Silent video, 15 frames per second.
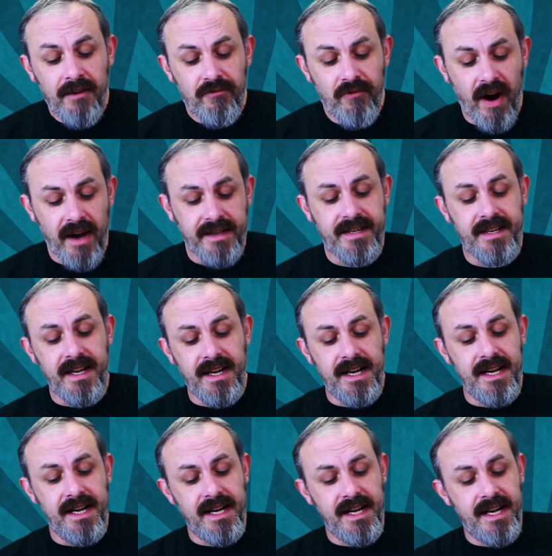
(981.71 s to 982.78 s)
Right,
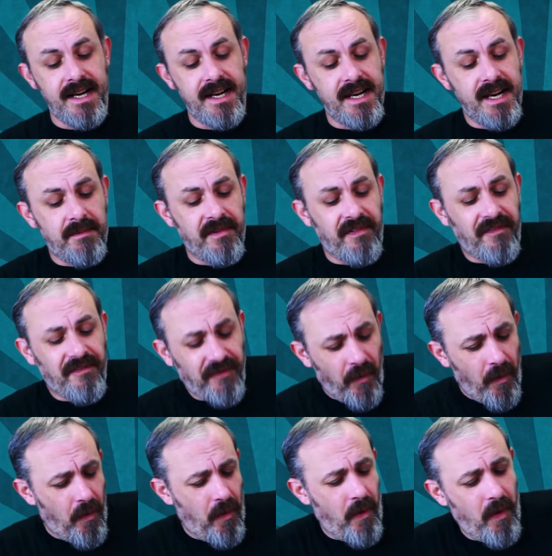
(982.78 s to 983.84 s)
number
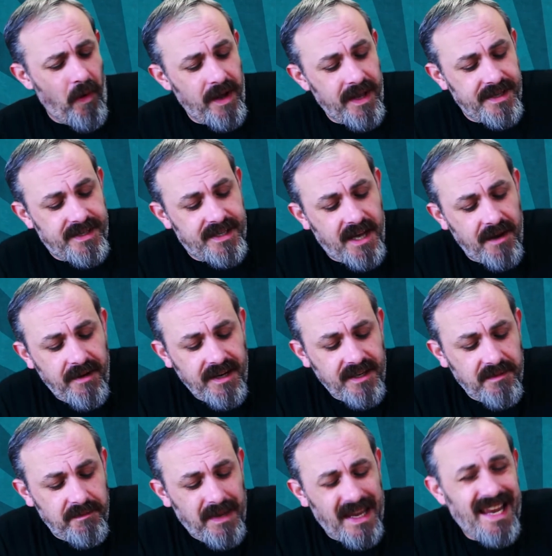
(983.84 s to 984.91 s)
4 is going
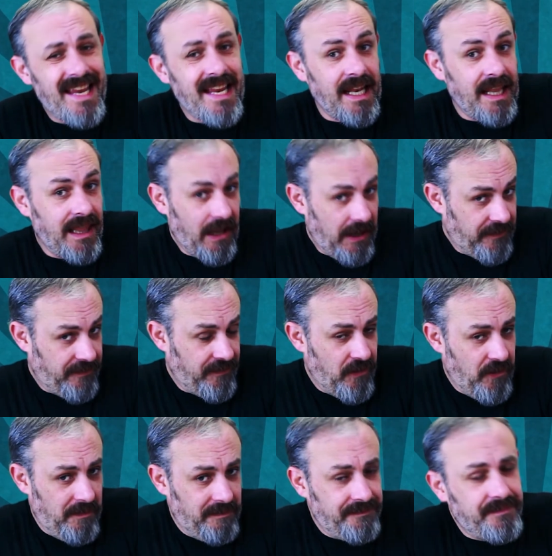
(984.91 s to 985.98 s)
to be
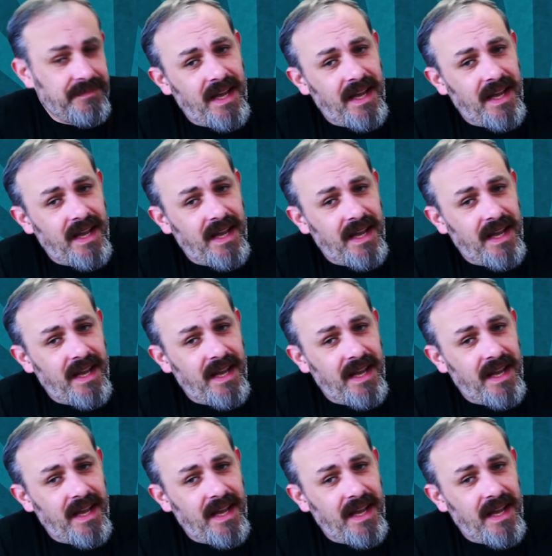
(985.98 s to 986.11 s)
Lifeform